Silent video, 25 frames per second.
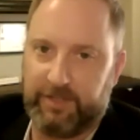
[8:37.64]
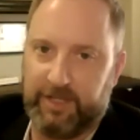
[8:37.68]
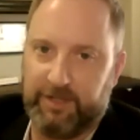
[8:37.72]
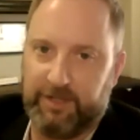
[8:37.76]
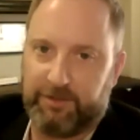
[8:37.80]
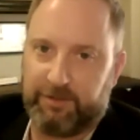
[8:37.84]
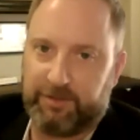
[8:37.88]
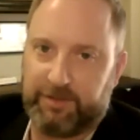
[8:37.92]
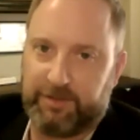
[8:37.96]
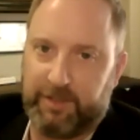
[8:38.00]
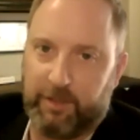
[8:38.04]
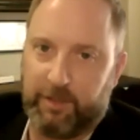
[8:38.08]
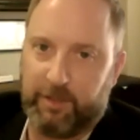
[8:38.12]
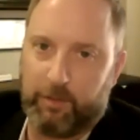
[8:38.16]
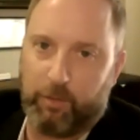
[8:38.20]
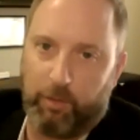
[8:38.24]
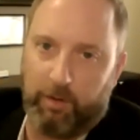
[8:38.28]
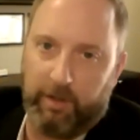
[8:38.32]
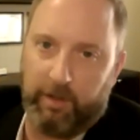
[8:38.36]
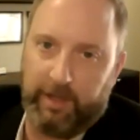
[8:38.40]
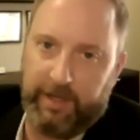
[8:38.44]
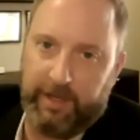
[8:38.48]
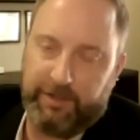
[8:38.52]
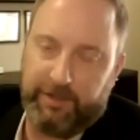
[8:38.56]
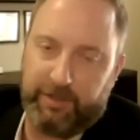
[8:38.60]
an interesting
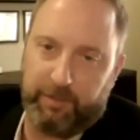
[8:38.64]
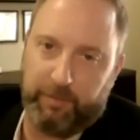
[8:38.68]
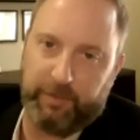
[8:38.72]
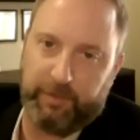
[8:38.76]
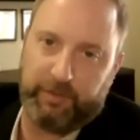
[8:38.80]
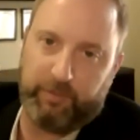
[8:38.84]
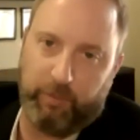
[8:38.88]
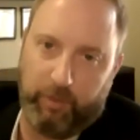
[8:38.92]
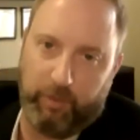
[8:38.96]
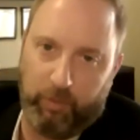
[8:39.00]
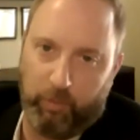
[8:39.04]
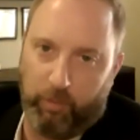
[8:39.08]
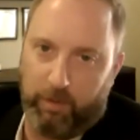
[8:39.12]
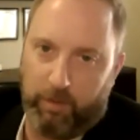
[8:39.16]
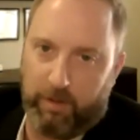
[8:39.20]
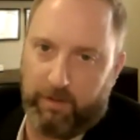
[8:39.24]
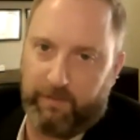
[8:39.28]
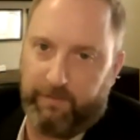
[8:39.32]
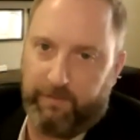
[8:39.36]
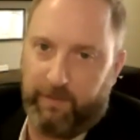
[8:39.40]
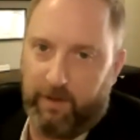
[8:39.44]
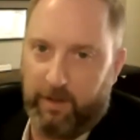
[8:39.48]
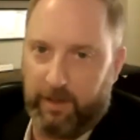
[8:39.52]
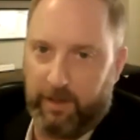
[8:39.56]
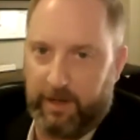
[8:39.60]
correlation between
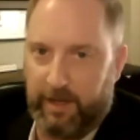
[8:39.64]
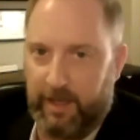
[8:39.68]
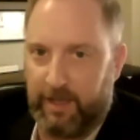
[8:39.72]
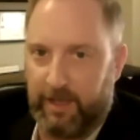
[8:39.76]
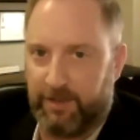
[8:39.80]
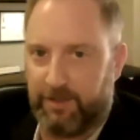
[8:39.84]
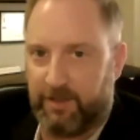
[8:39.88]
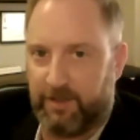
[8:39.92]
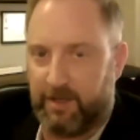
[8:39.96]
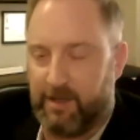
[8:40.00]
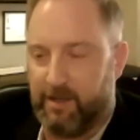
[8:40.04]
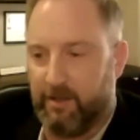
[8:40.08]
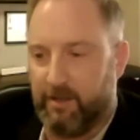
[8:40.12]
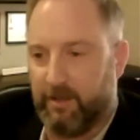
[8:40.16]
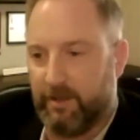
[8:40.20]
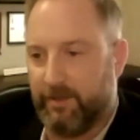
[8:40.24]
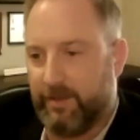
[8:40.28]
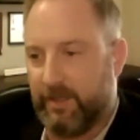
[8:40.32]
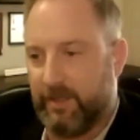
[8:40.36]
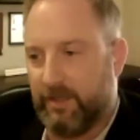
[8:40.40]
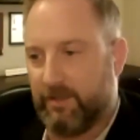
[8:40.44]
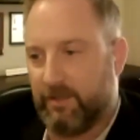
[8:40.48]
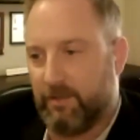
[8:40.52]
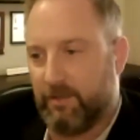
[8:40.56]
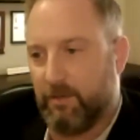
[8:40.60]
waterfall and agile and
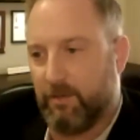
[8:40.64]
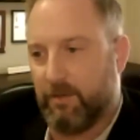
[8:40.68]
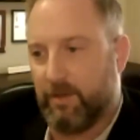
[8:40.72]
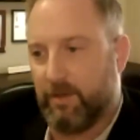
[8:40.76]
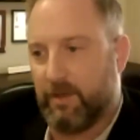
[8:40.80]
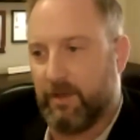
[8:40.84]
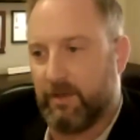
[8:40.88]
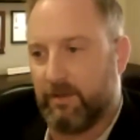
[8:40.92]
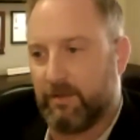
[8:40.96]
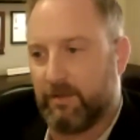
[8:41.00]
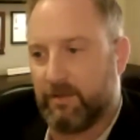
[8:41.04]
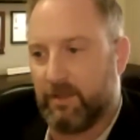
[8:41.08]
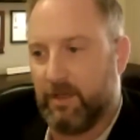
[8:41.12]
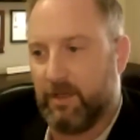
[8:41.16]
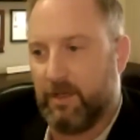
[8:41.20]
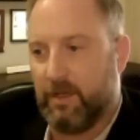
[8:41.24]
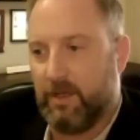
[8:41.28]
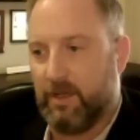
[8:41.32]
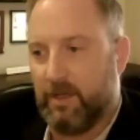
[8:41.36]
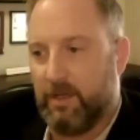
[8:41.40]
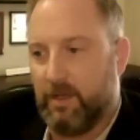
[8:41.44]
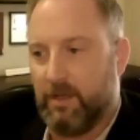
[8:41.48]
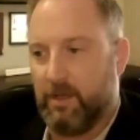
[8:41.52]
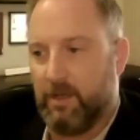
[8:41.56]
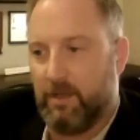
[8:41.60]
these two things.
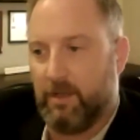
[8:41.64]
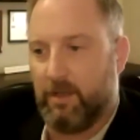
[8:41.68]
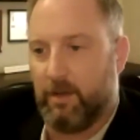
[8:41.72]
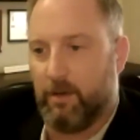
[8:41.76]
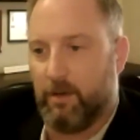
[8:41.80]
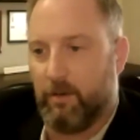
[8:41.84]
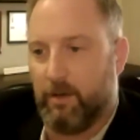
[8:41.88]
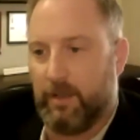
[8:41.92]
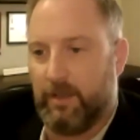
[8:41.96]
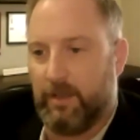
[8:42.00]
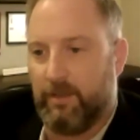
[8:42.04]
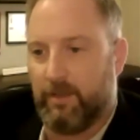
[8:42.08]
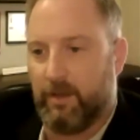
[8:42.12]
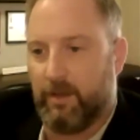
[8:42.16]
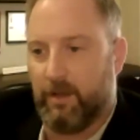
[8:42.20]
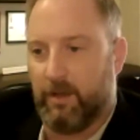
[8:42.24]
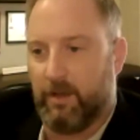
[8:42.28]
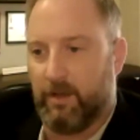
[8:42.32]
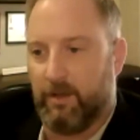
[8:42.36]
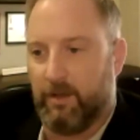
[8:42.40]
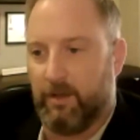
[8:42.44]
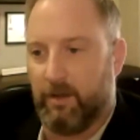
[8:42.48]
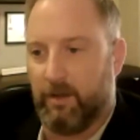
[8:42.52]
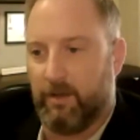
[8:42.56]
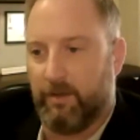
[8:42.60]
In
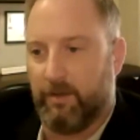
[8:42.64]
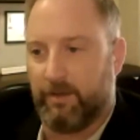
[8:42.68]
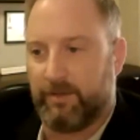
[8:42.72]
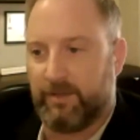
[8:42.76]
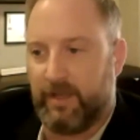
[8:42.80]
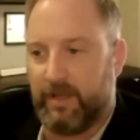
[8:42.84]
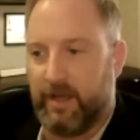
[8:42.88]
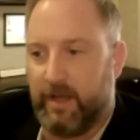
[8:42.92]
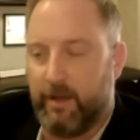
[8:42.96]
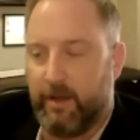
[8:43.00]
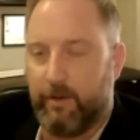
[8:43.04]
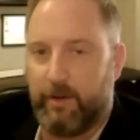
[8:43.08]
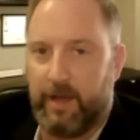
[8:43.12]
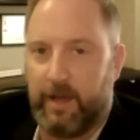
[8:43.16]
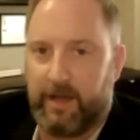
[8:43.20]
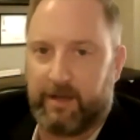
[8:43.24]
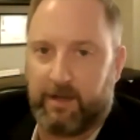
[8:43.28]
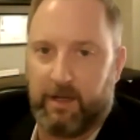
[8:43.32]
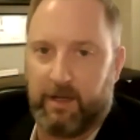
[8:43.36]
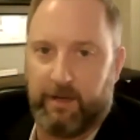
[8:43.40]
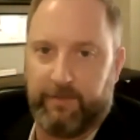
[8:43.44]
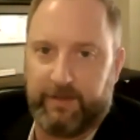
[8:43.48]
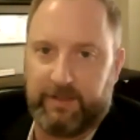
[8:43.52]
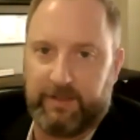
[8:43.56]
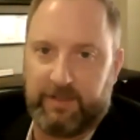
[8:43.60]
the
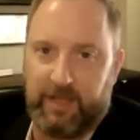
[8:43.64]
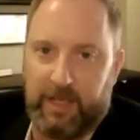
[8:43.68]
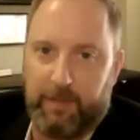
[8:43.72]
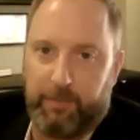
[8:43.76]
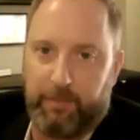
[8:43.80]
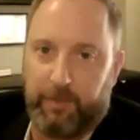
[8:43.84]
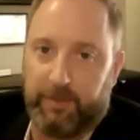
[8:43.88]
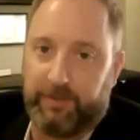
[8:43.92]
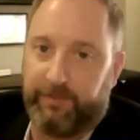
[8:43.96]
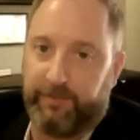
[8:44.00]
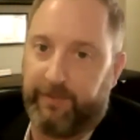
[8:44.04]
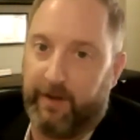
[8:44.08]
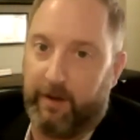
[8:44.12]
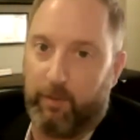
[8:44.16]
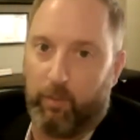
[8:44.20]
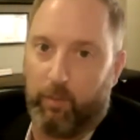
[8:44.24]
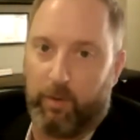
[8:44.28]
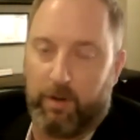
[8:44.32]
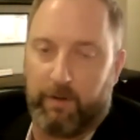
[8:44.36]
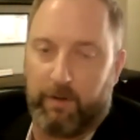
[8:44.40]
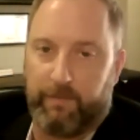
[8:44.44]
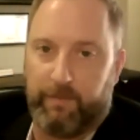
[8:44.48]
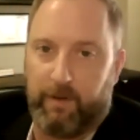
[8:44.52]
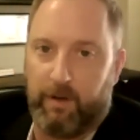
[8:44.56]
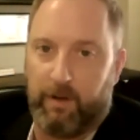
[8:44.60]
CIO.gov example, it's very
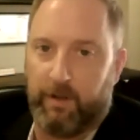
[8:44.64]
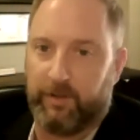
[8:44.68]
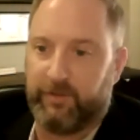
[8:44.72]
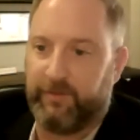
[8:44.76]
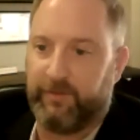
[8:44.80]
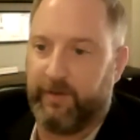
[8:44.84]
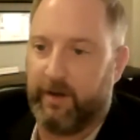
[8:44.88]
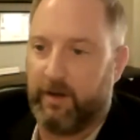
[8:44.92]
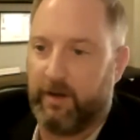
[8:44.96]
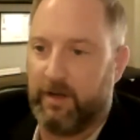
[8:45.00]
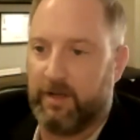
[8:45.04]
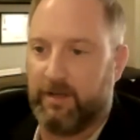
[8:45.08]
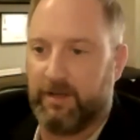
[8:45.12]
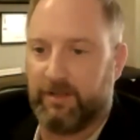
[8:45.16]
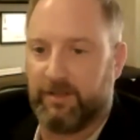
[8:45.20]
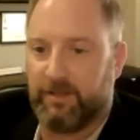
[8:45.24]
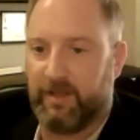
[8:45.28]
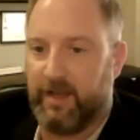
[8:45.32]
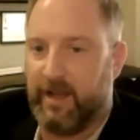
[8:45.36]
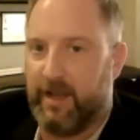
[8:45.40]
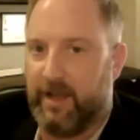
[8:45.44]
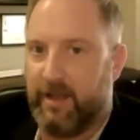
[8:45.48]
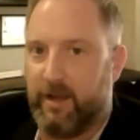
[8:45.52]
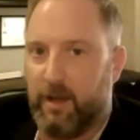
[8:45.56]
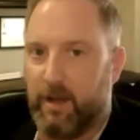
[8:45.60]
waterfall. It's very
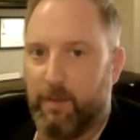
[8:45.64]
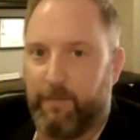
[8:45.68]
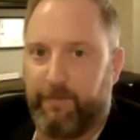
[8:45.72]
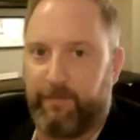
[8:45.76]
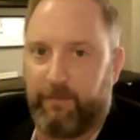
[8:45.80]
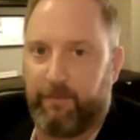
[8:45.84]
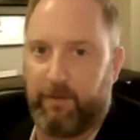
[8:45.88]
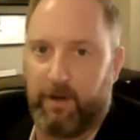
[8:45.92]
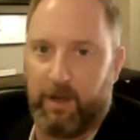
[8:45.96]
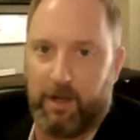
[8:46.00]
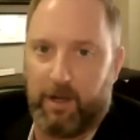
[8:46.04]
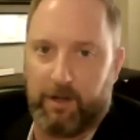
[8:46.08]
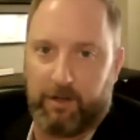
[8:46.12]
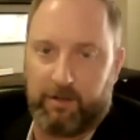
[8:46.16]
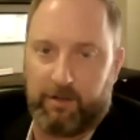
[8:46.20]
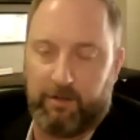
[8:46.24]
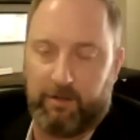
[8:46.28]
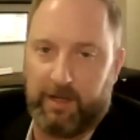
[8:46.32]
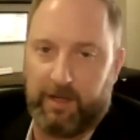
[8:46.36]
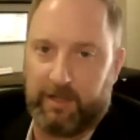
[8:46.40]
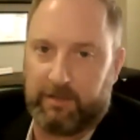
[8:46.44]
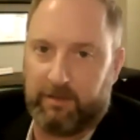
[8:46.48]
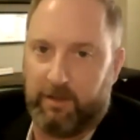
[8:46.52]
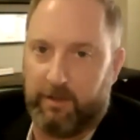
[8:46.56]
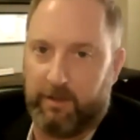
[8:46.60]
design up front,
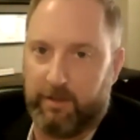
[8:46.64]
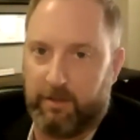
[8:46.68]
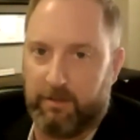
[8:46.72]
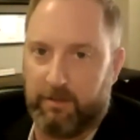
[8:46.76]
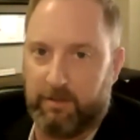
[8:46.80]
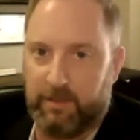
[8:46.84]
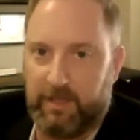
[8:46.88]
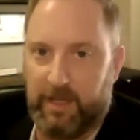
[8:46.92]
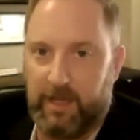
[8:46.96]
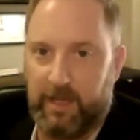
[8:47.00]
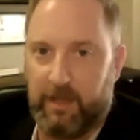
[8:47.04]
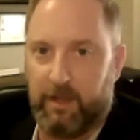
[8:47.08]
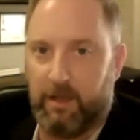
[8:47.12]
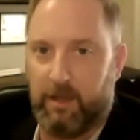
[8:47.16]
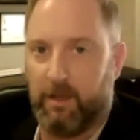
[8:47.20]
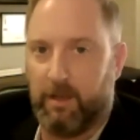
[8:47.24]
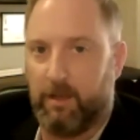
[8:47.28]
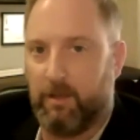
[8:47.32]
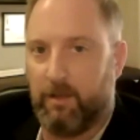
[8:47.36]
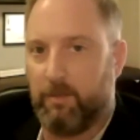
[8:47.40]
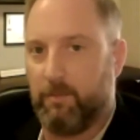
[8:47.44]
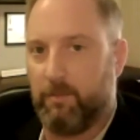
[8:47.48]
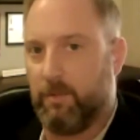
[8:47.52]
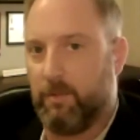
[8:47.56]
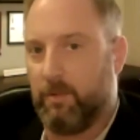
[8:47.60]
collect all your
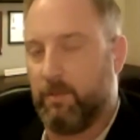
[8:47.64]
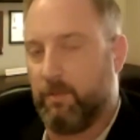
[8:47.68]
data,